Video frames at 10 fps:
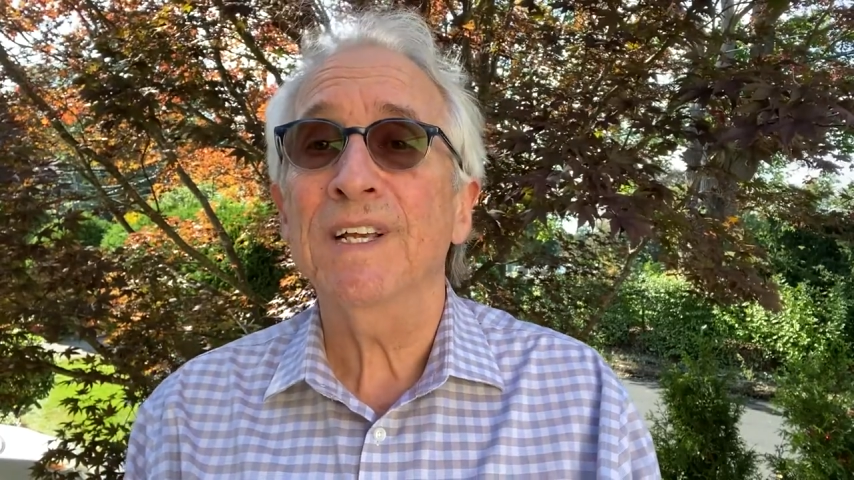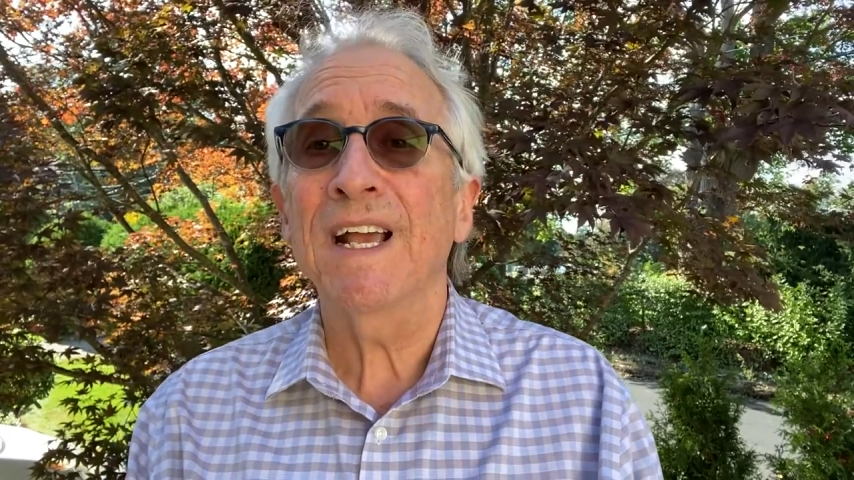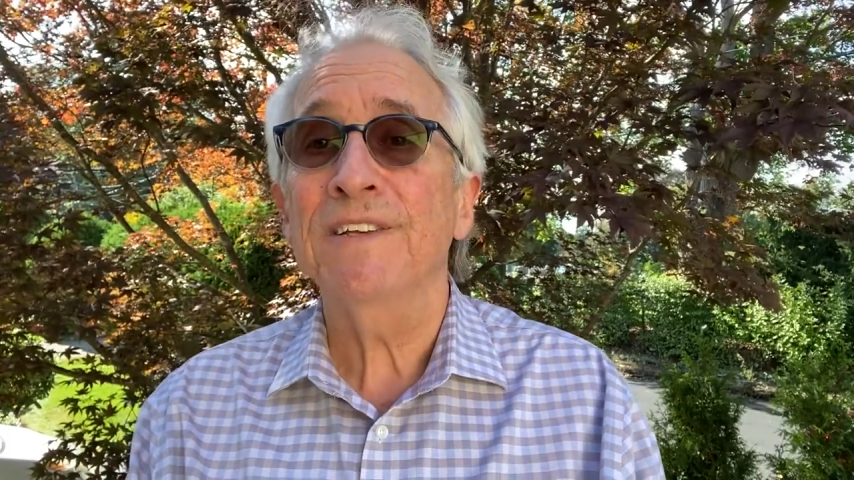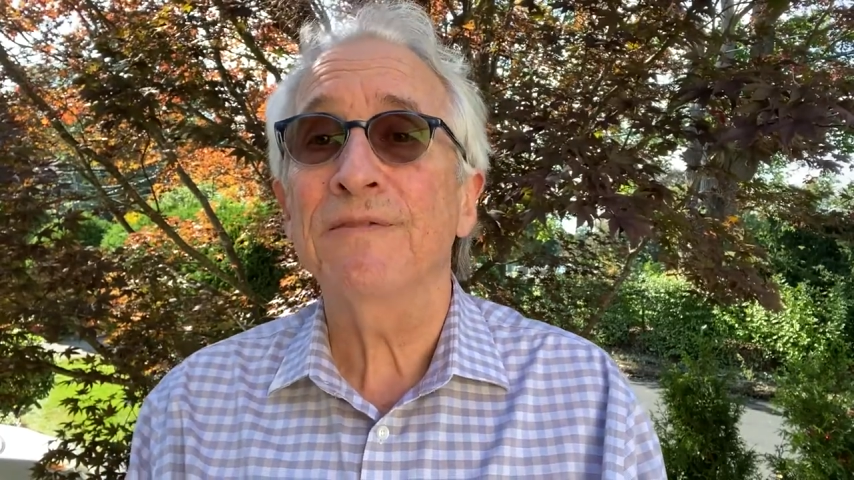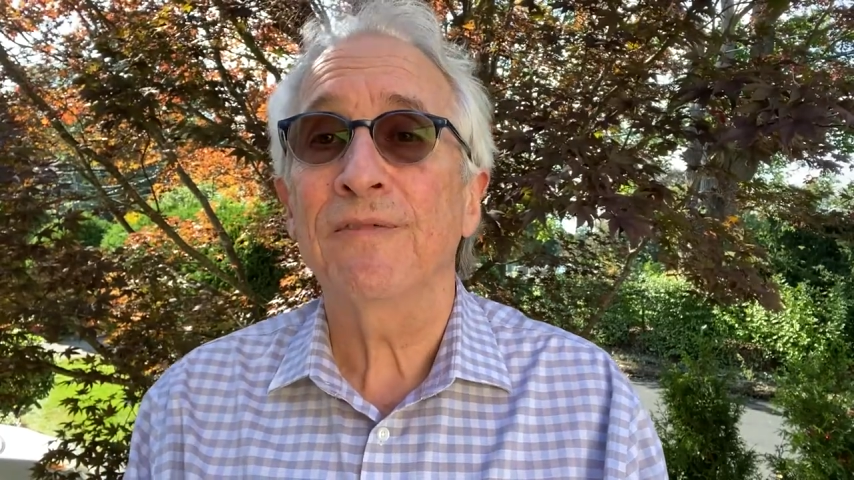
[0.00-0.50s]

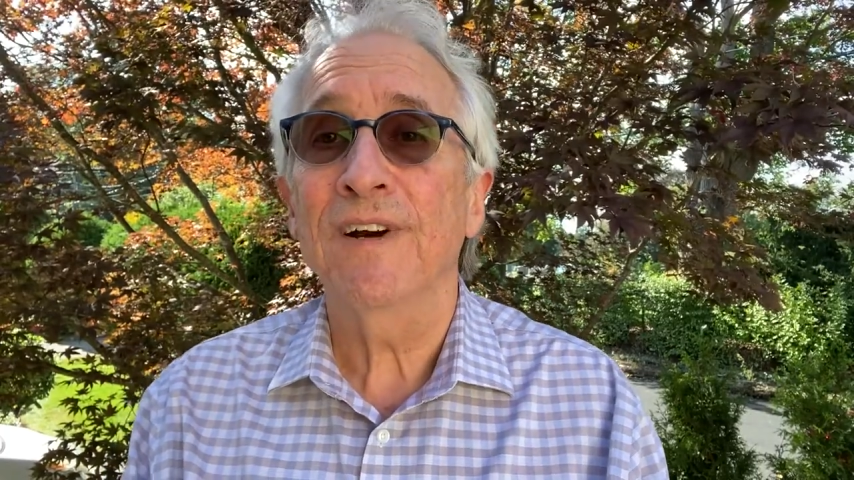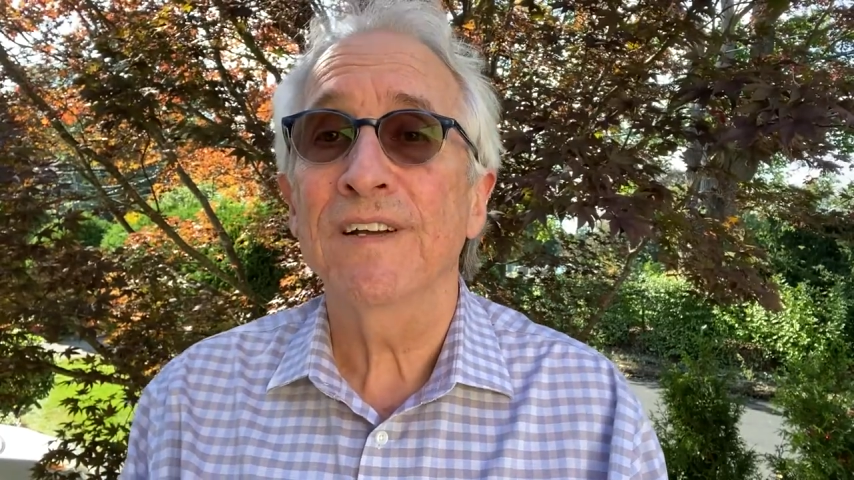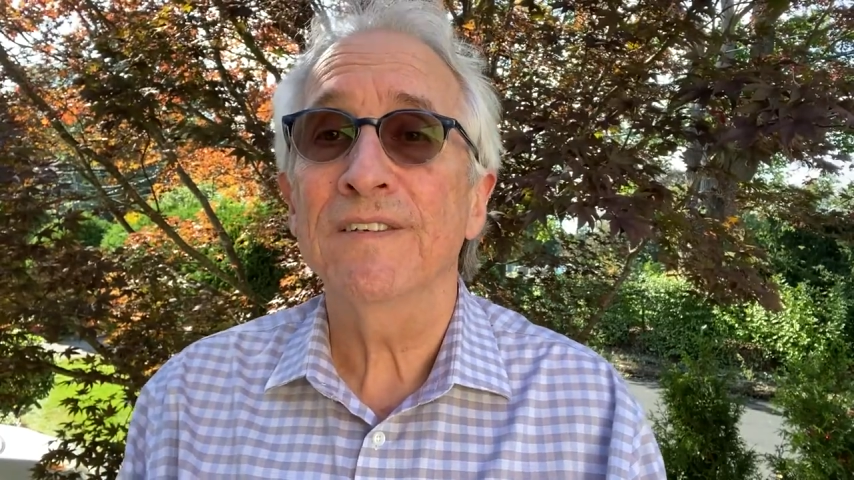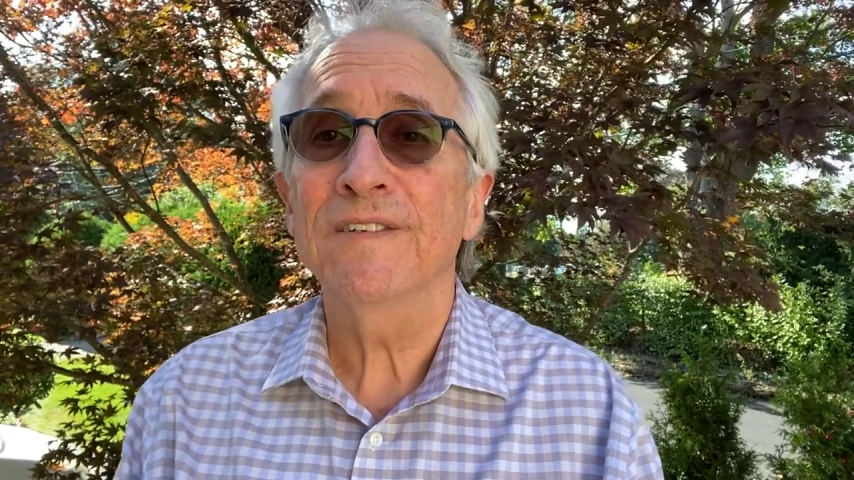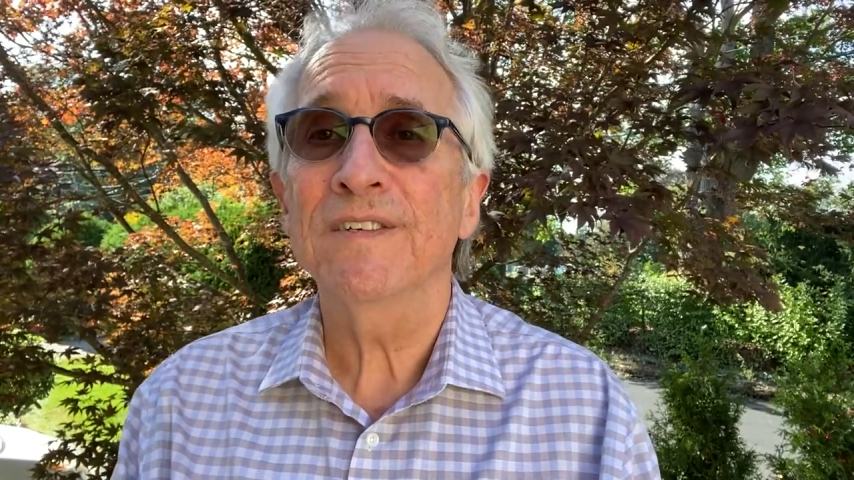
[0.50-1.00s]
as
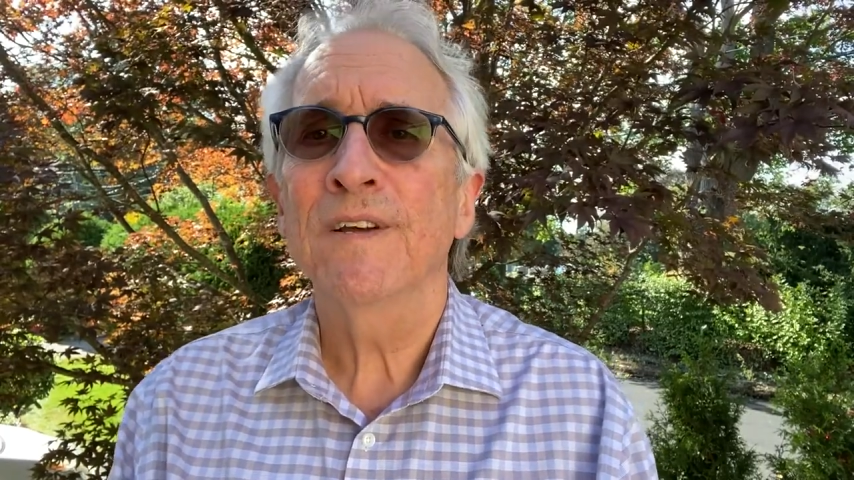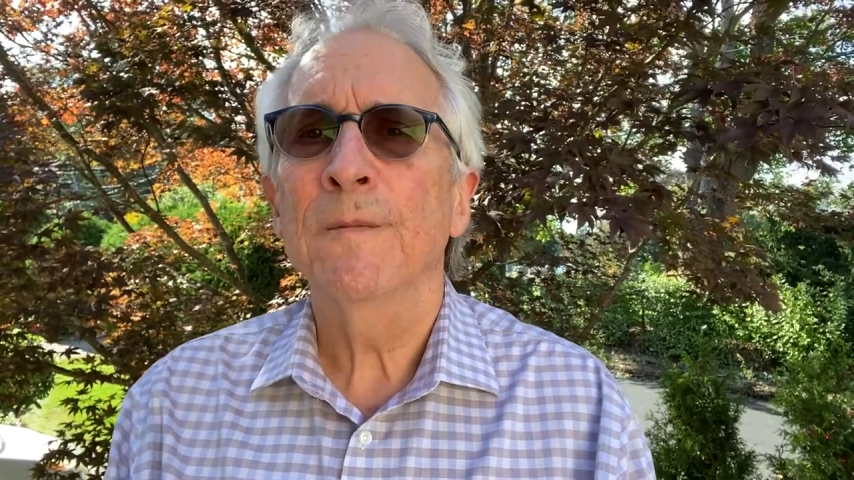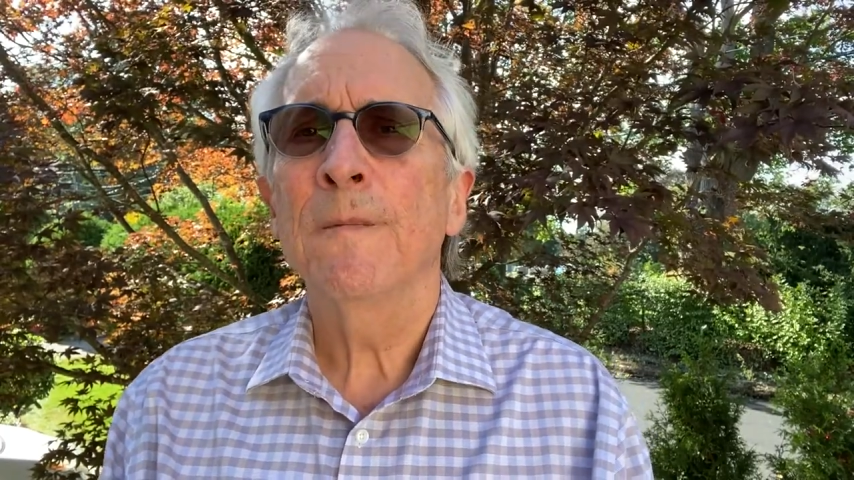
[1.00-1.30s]
friends